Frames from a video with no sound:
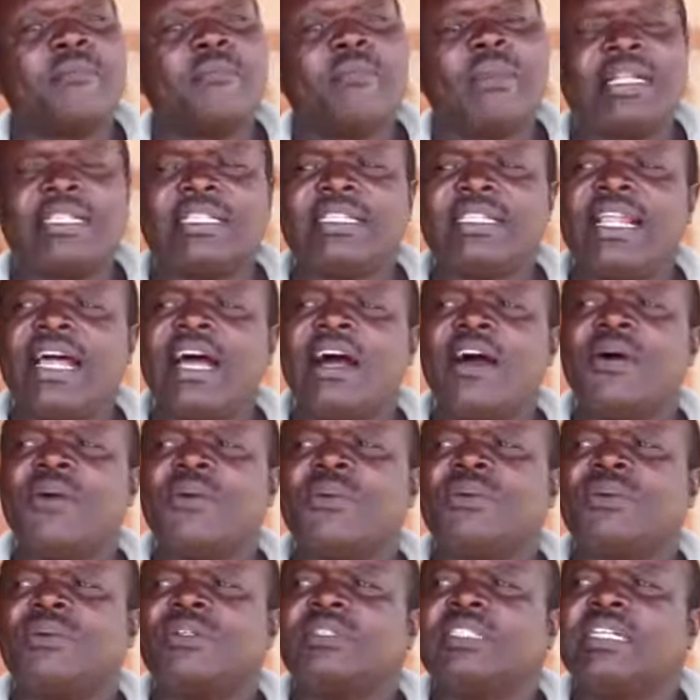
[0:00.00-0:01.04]
But
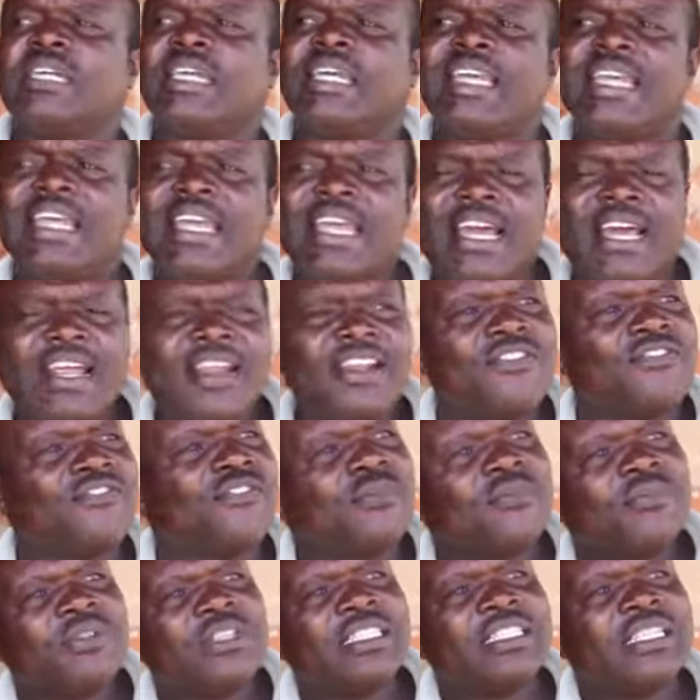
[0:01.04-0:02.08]
now, hearing
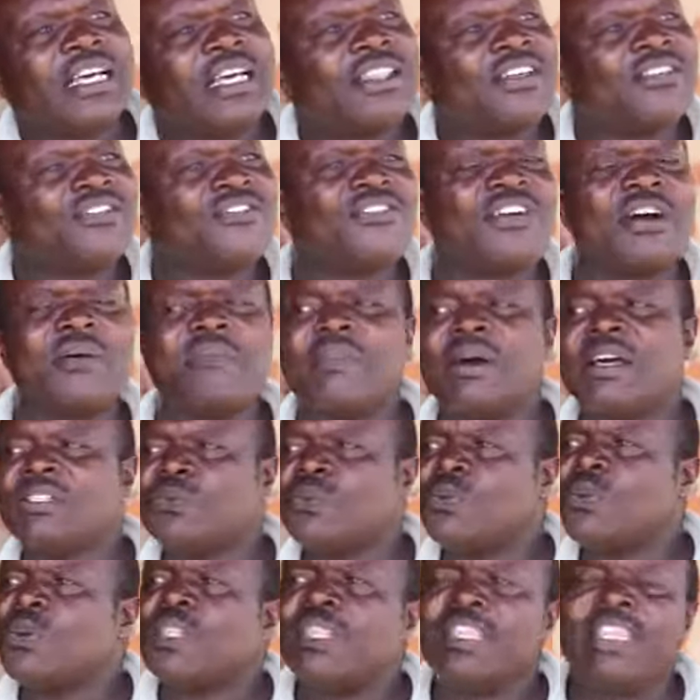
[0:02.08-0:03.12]
from these other
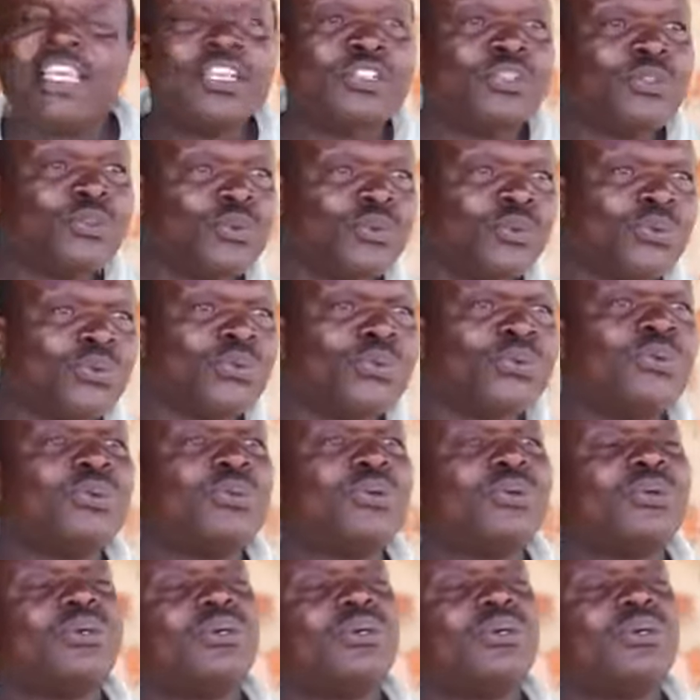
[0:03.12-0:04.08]
farmers what they do,